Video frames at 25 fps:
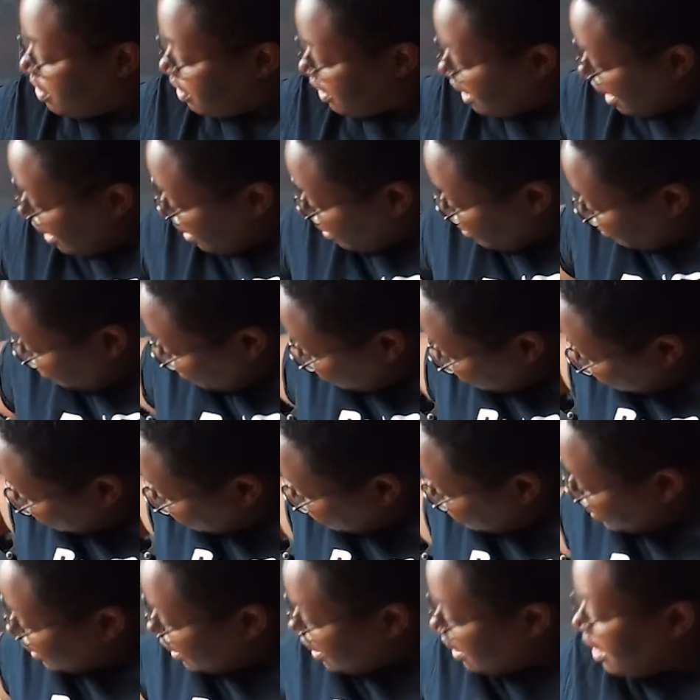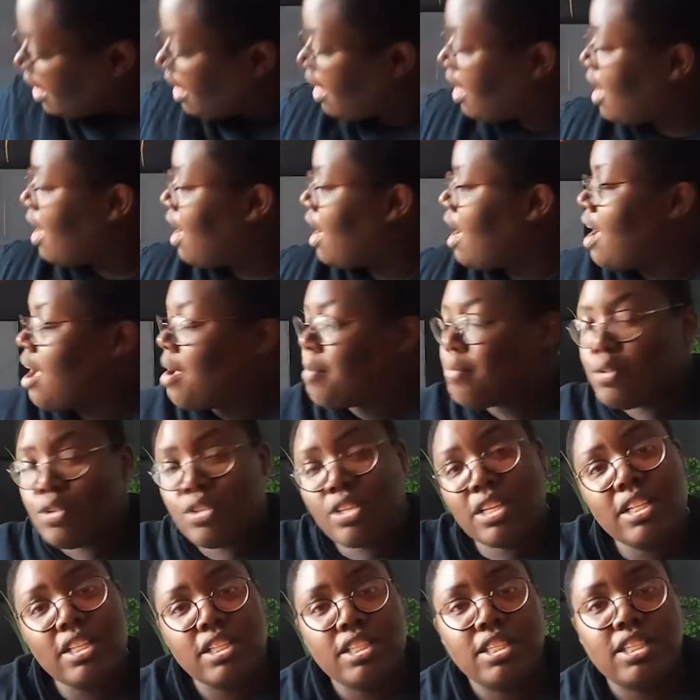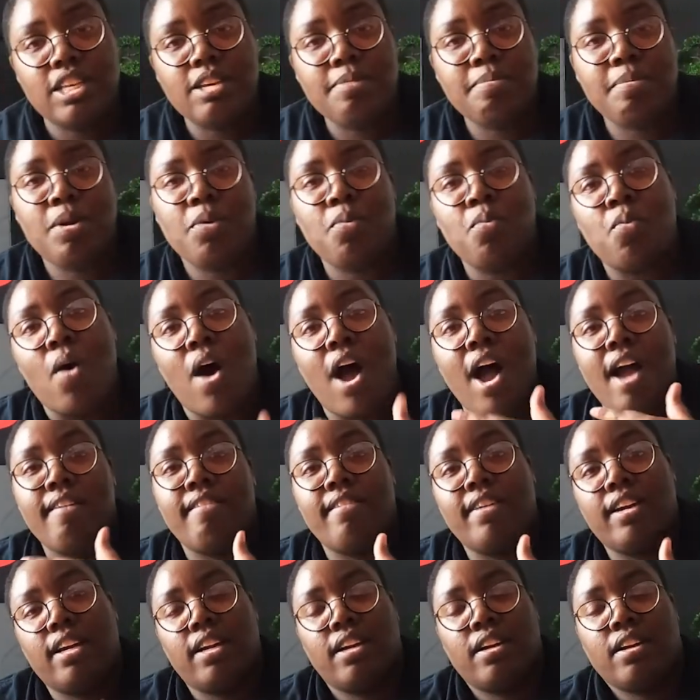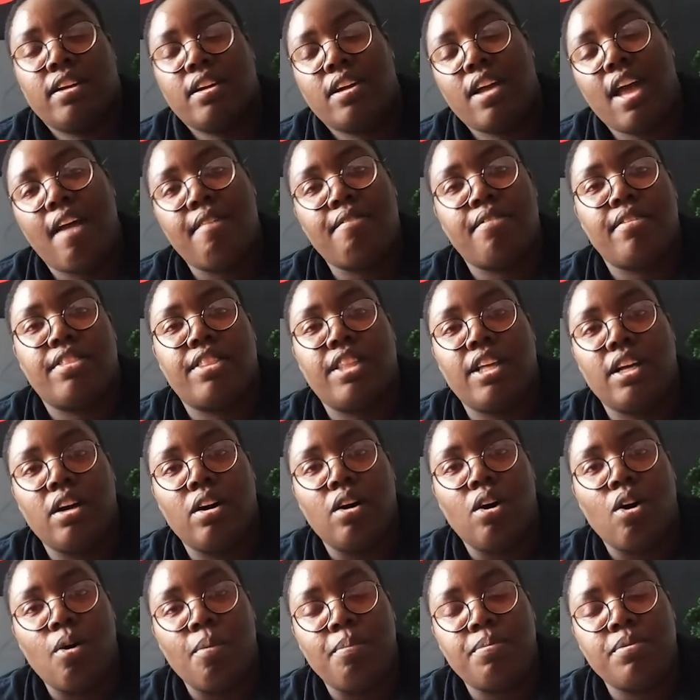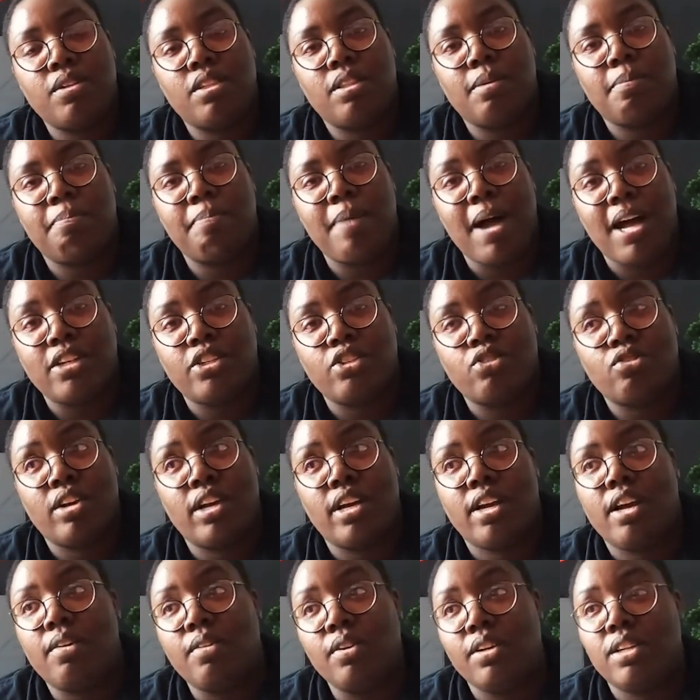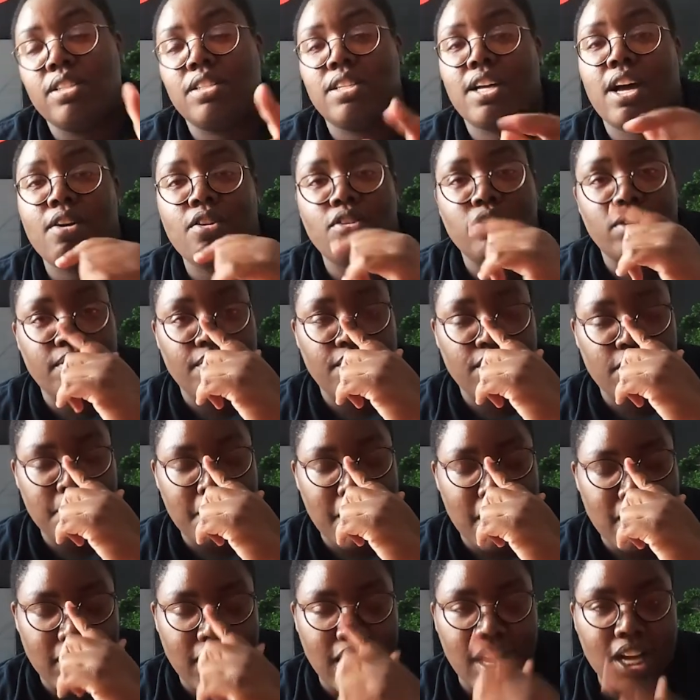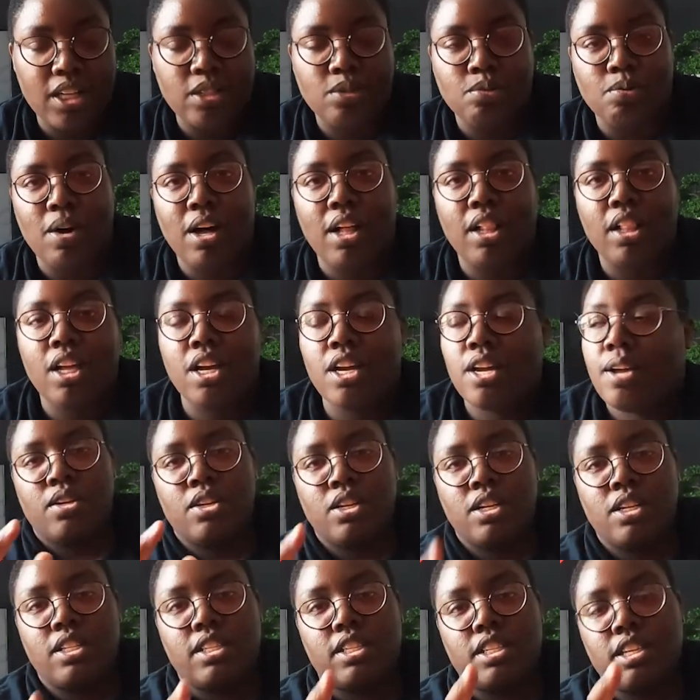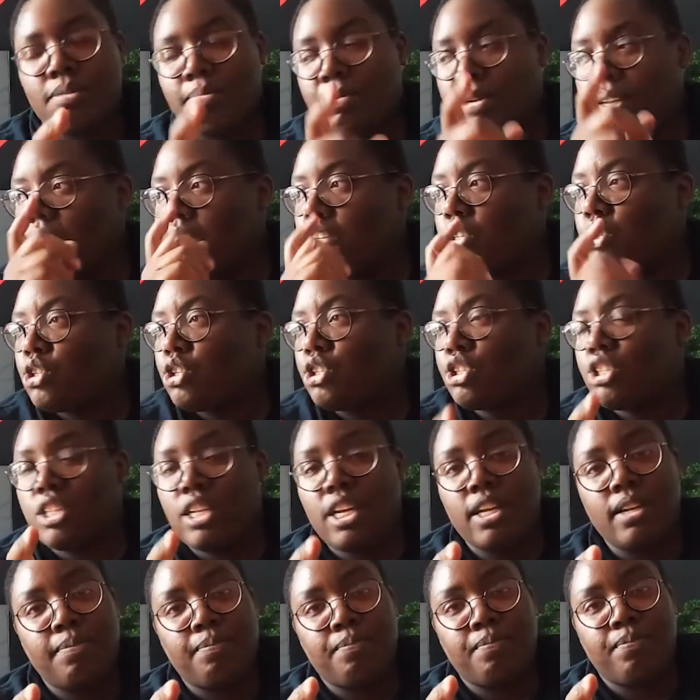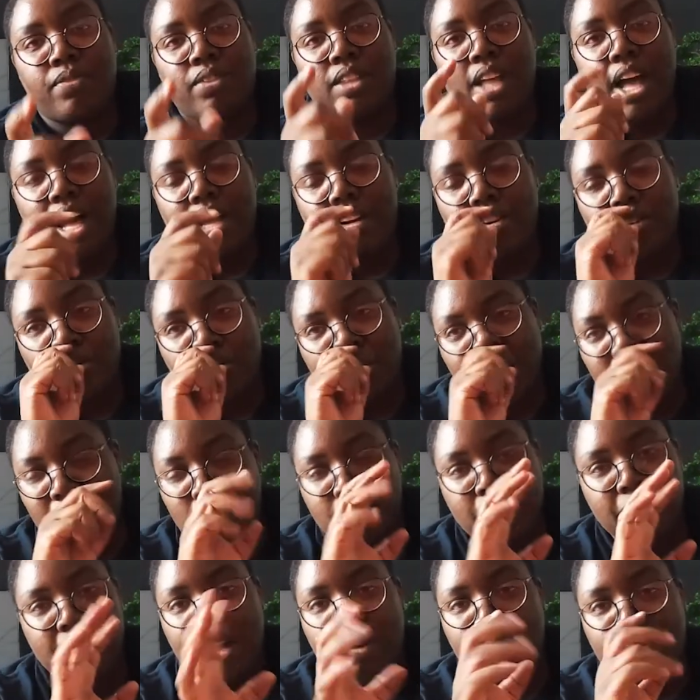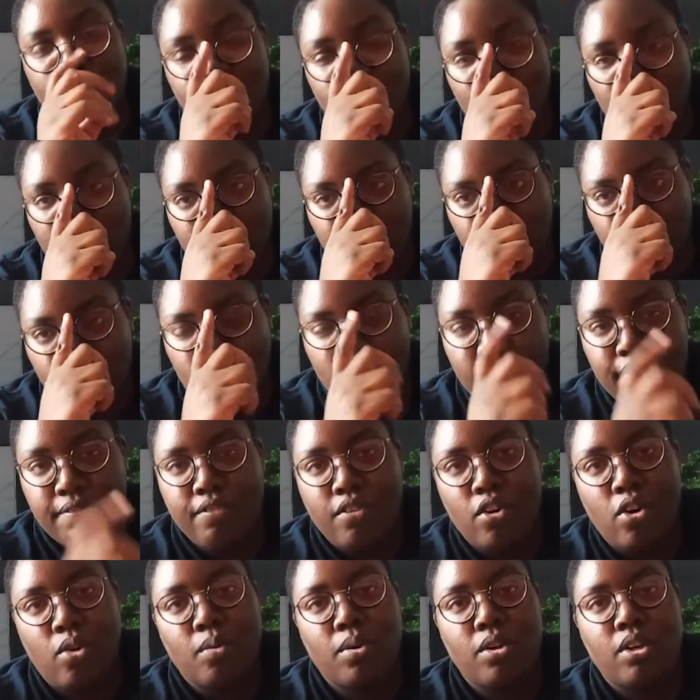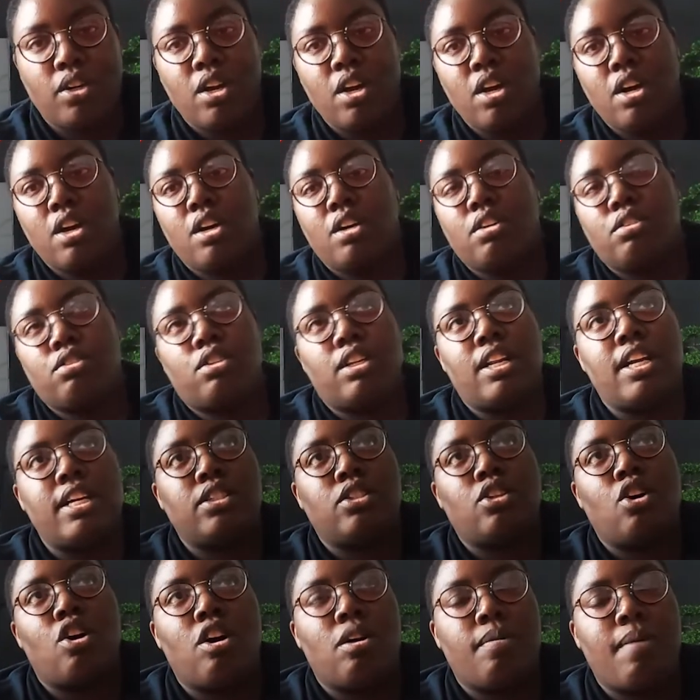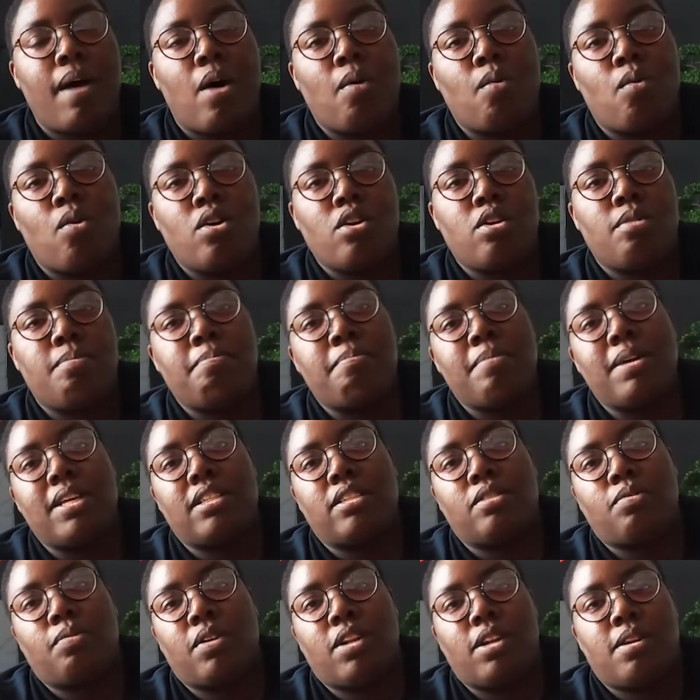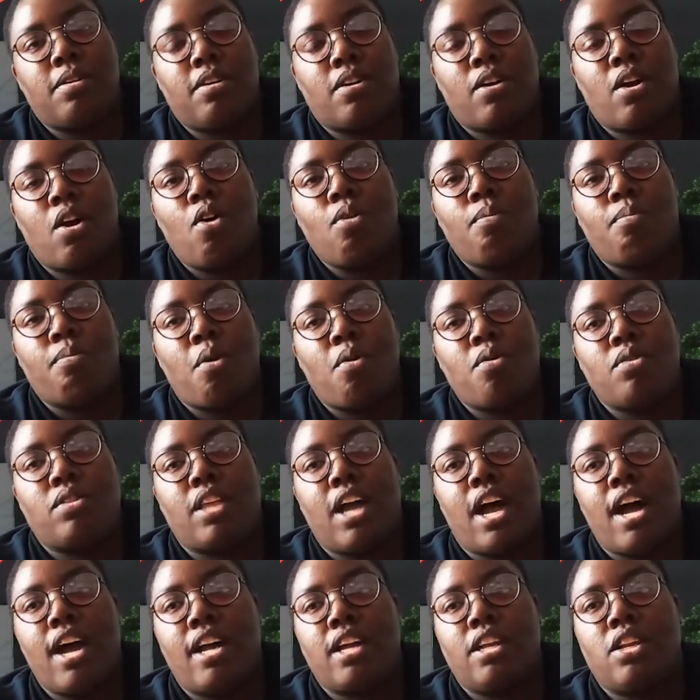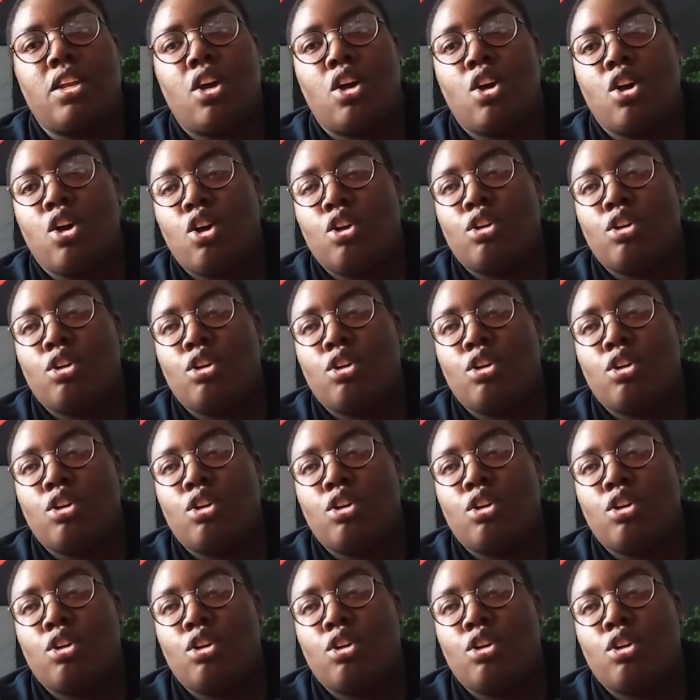there. You didn't see me wiring everything up to the battery. I'm going to tell you something about that as well. You didn't see me adjusting the handlebars, but that was really straightforward. So let's talk about what you missed when the GoPro died.